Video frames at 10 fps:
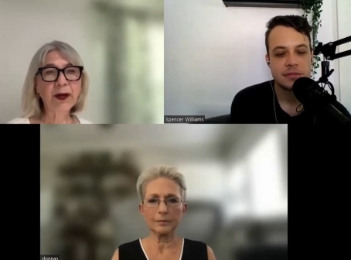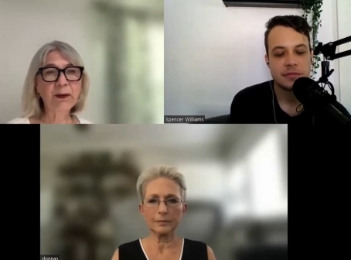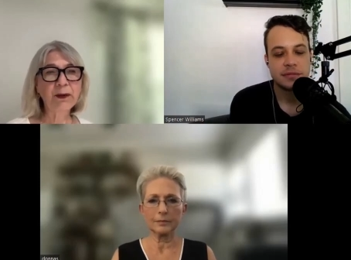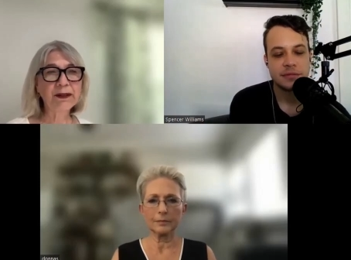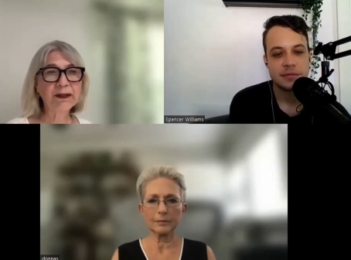Speaker 1: we're
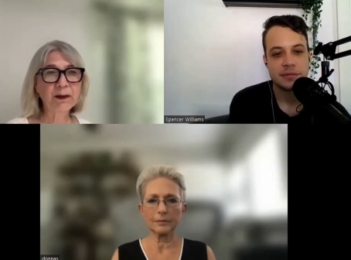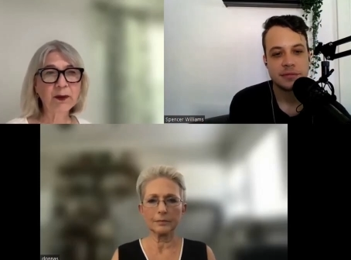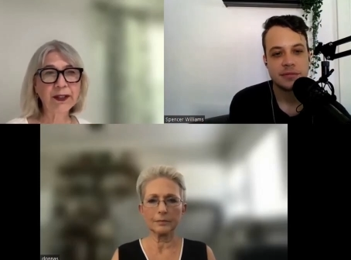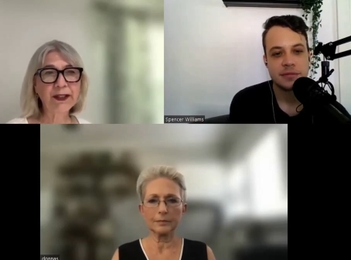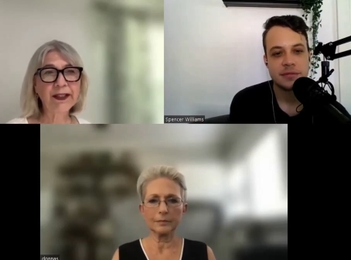helping
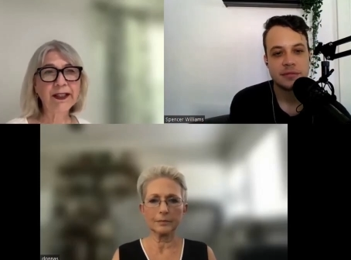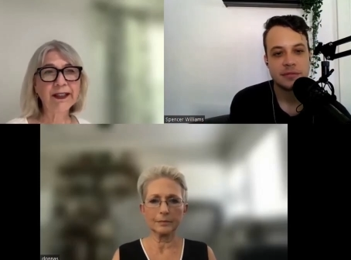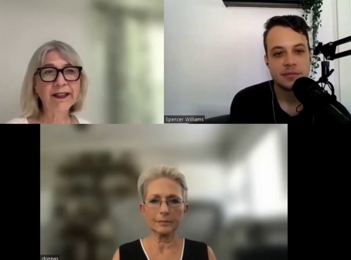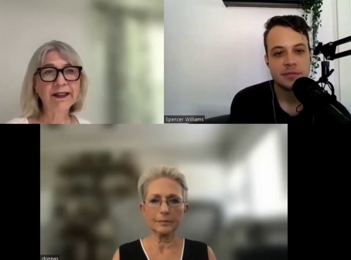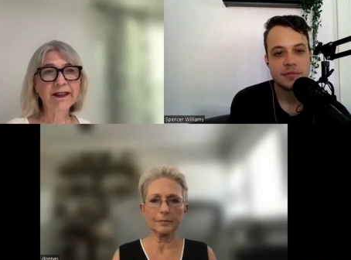someone
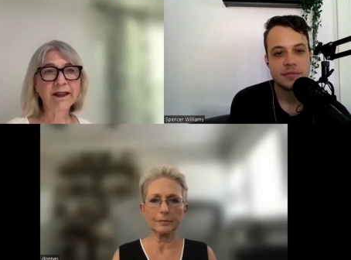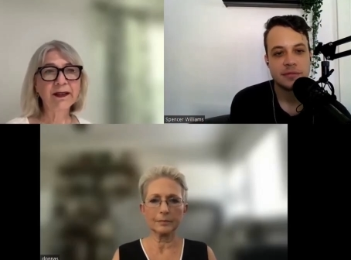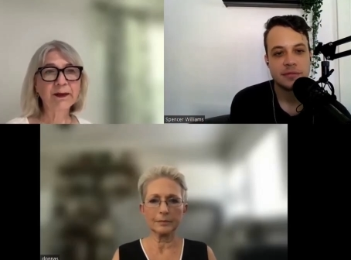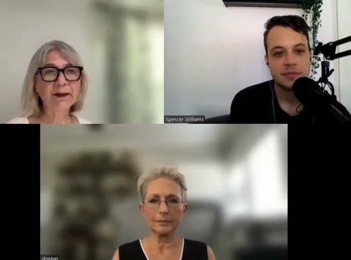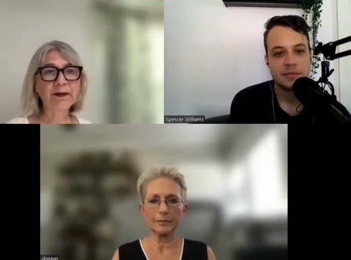and
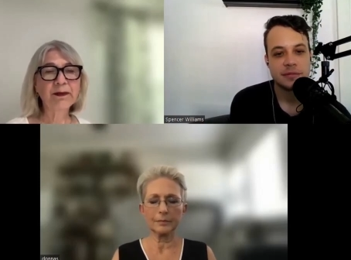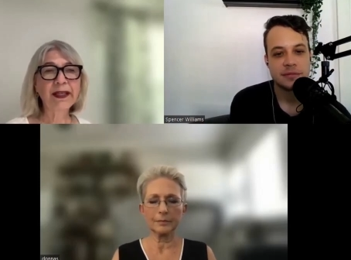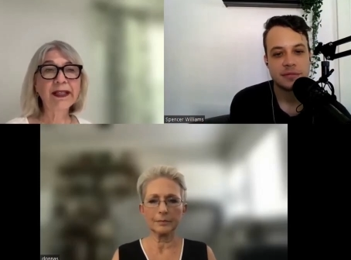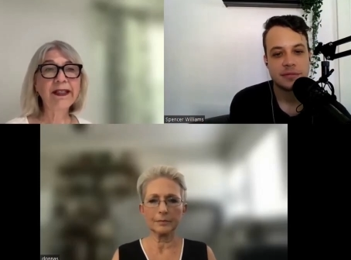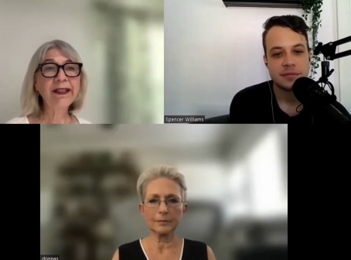um,
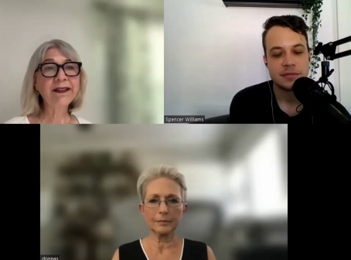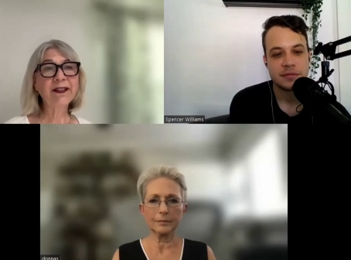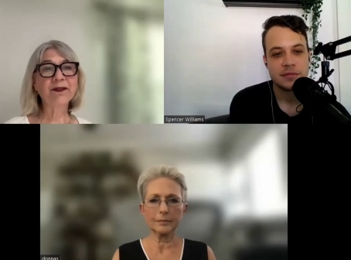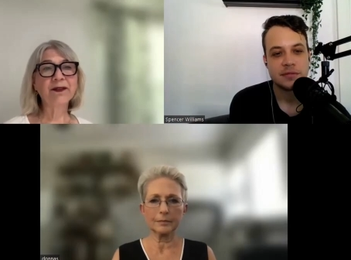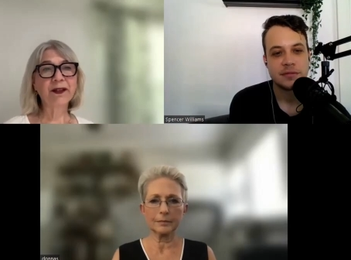making it
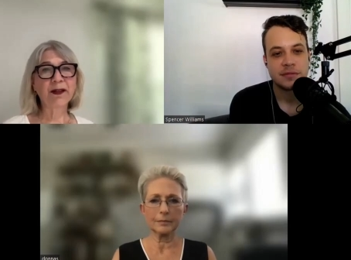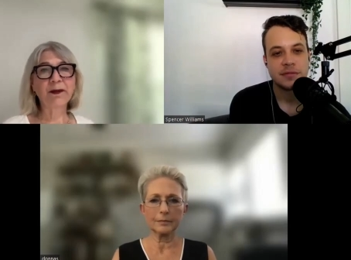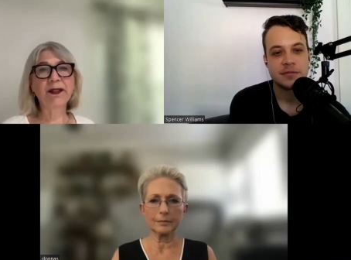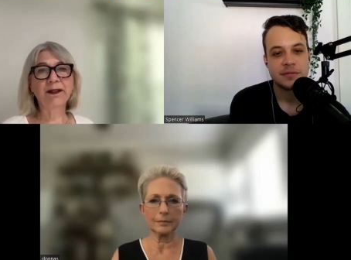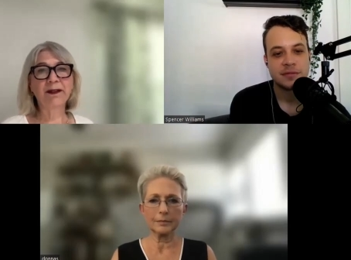easier for
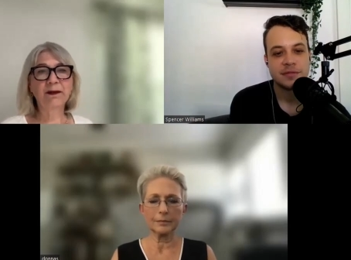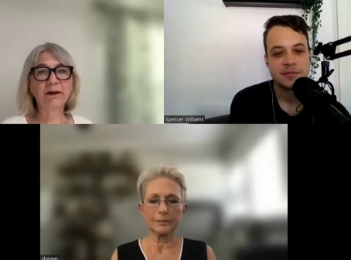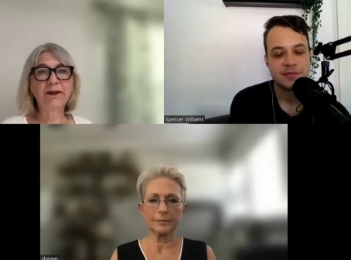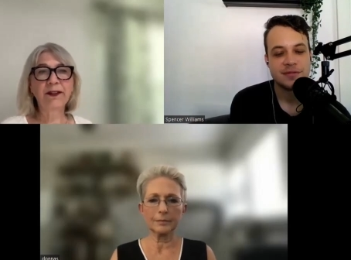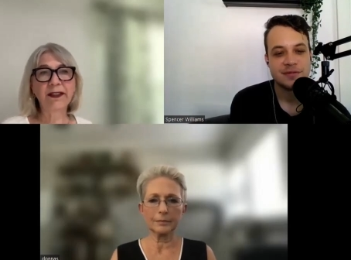them is
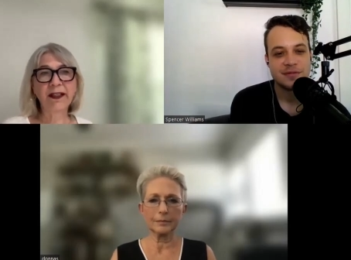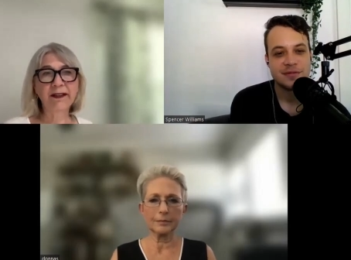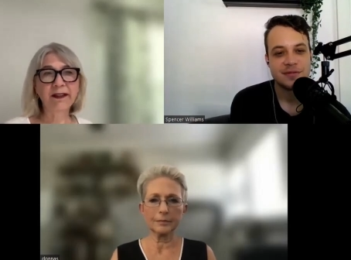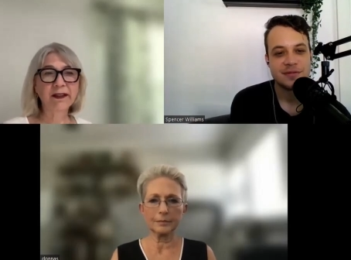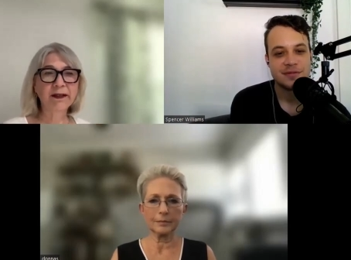
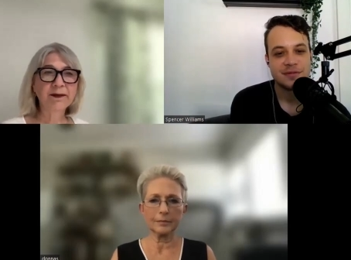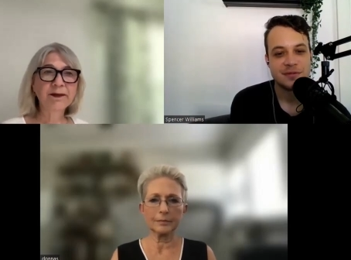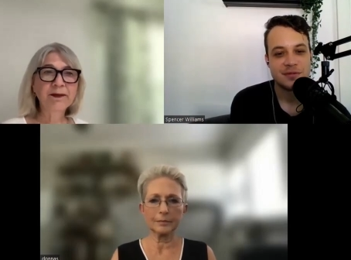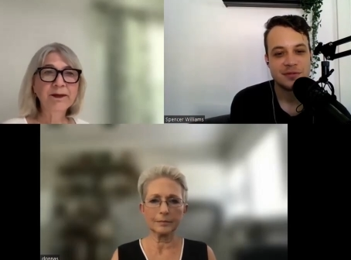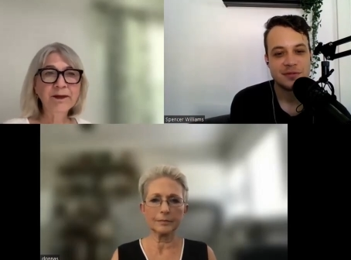fantastic
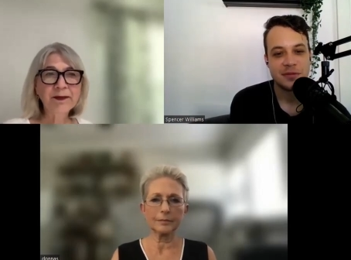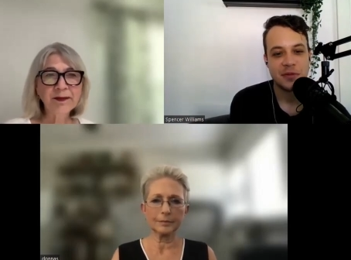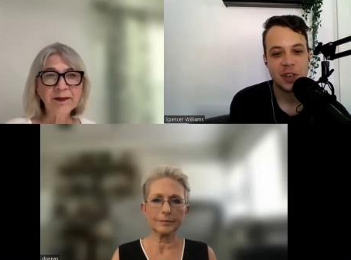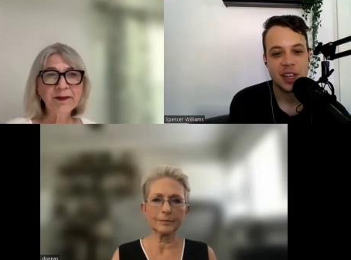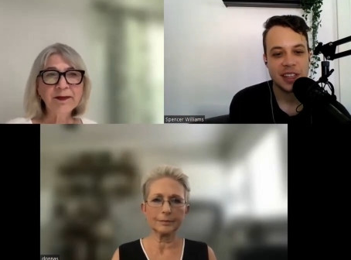
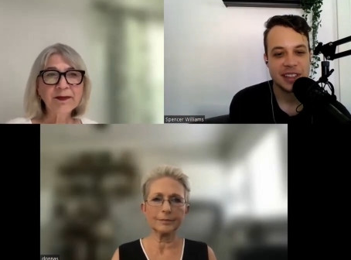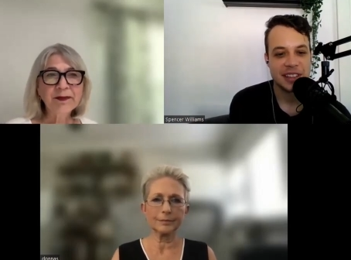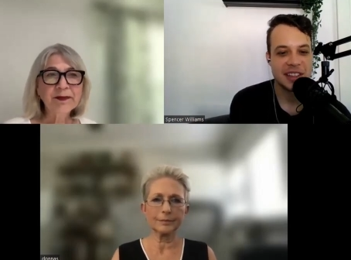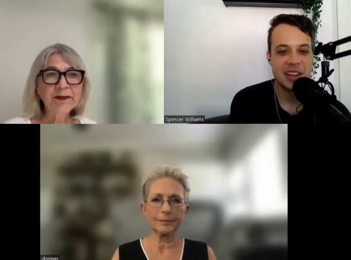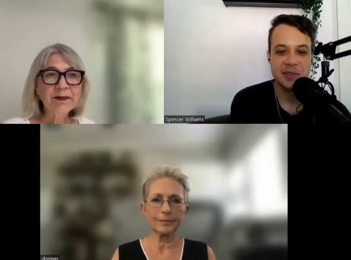
Speaker 2: Right.
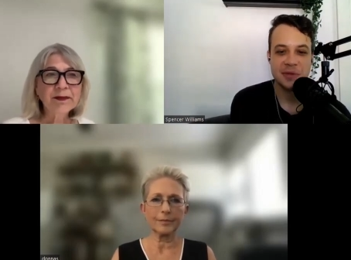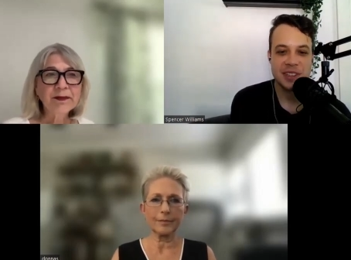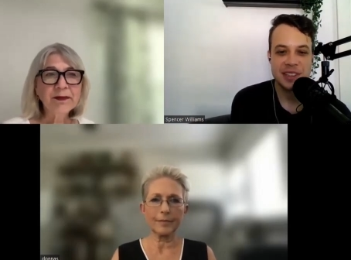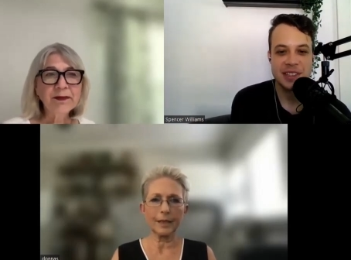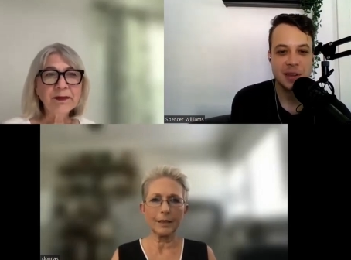Donna
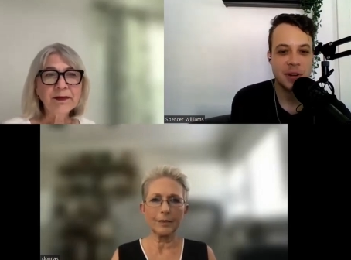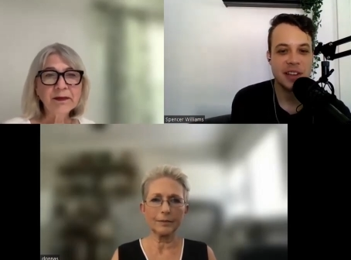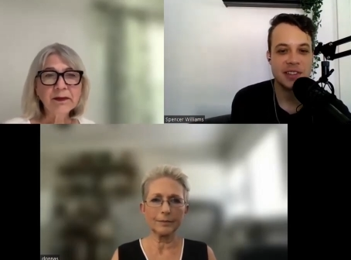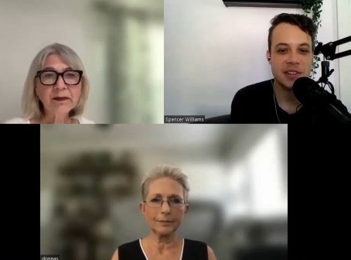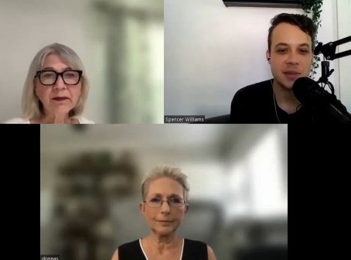was
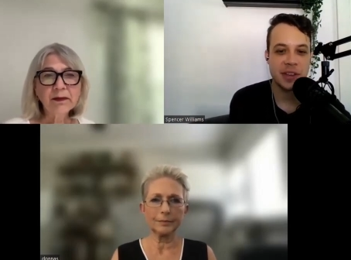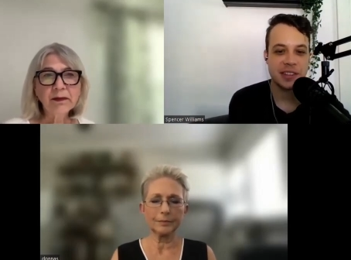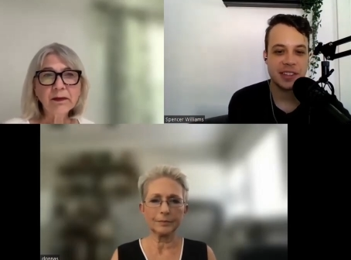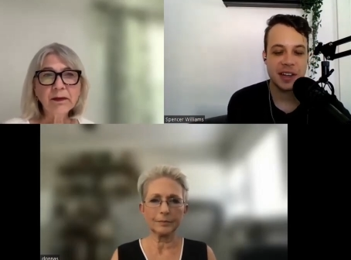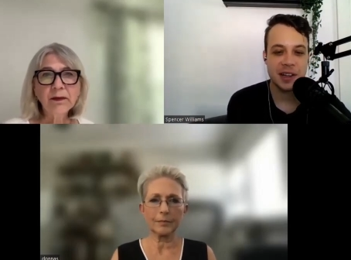surprised you
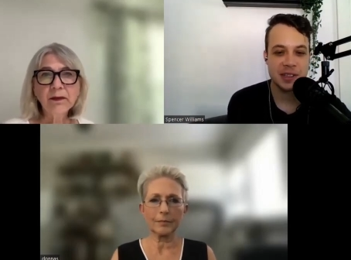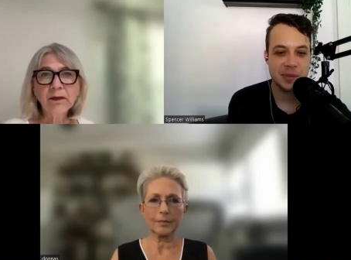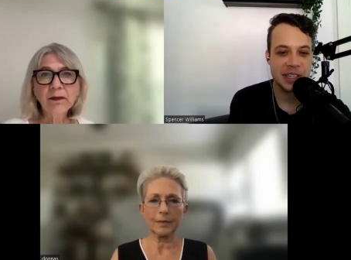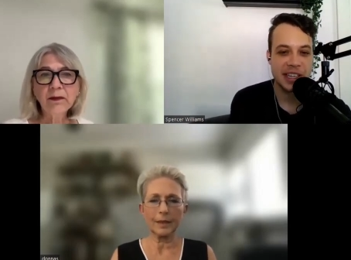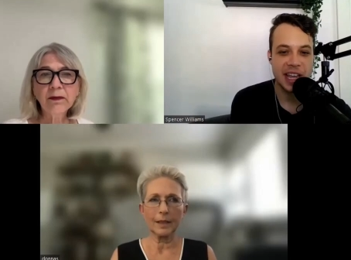about the
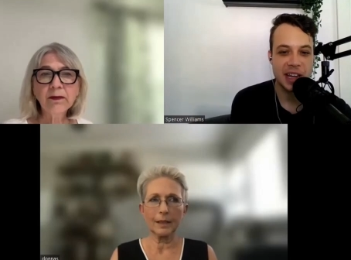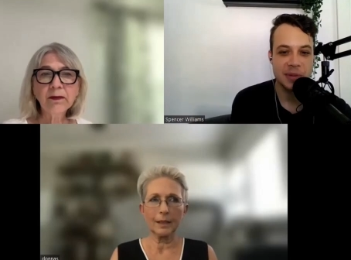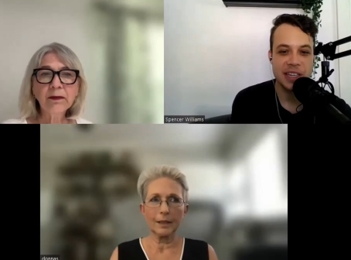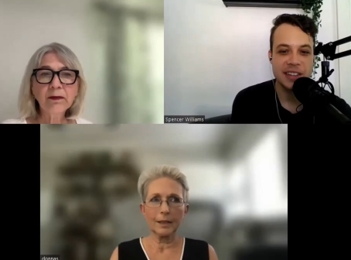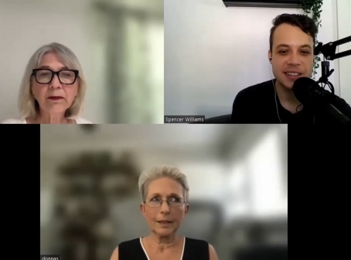costuming
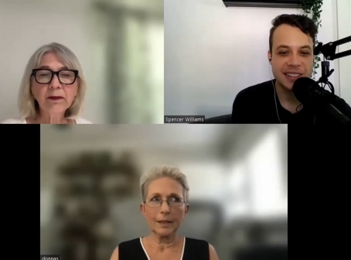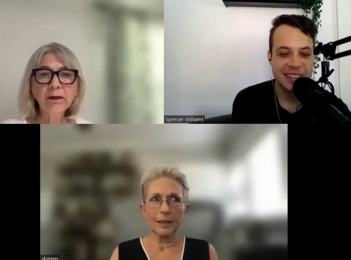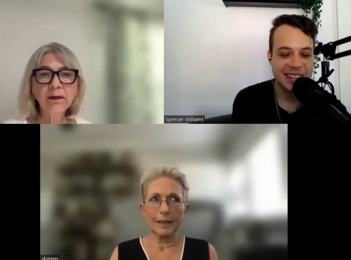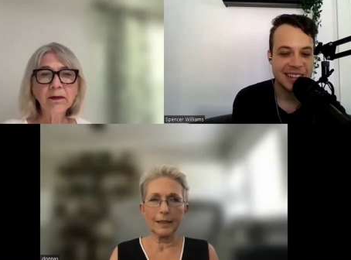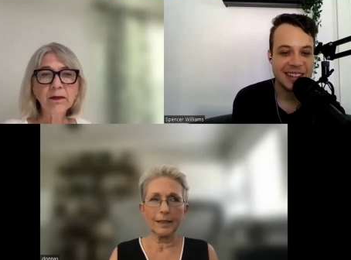academy.
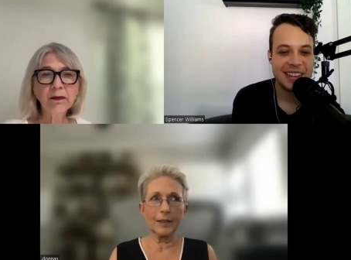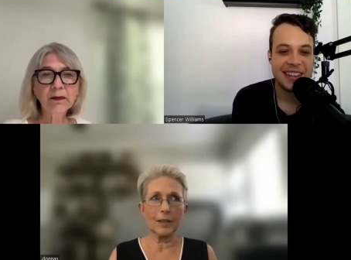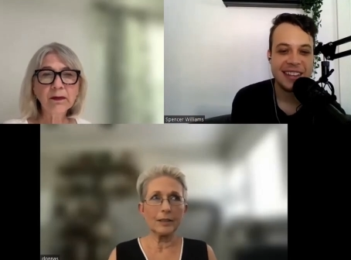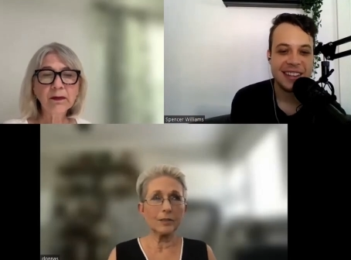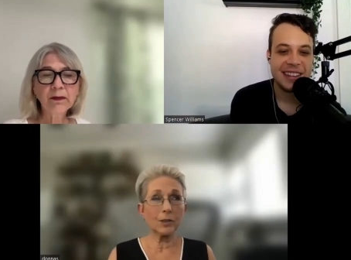
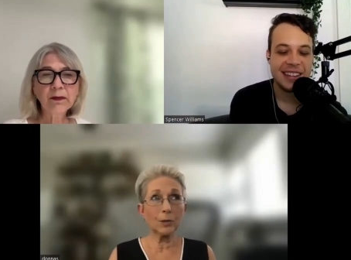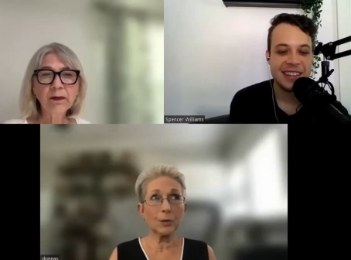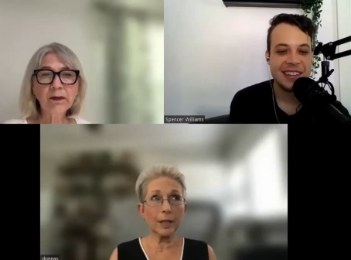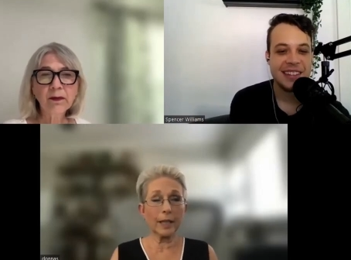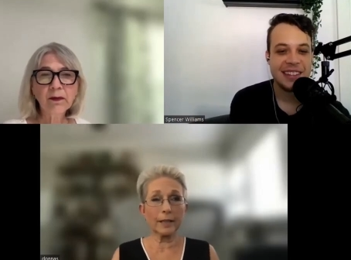
Speaker 3: Uh,
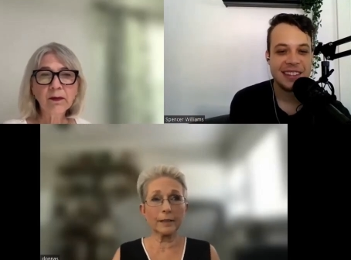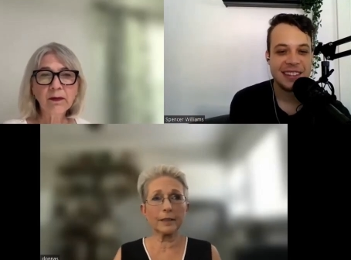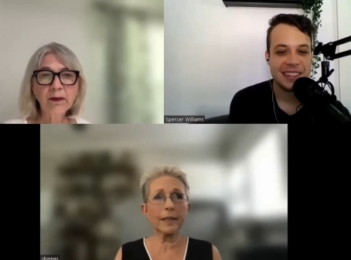two things.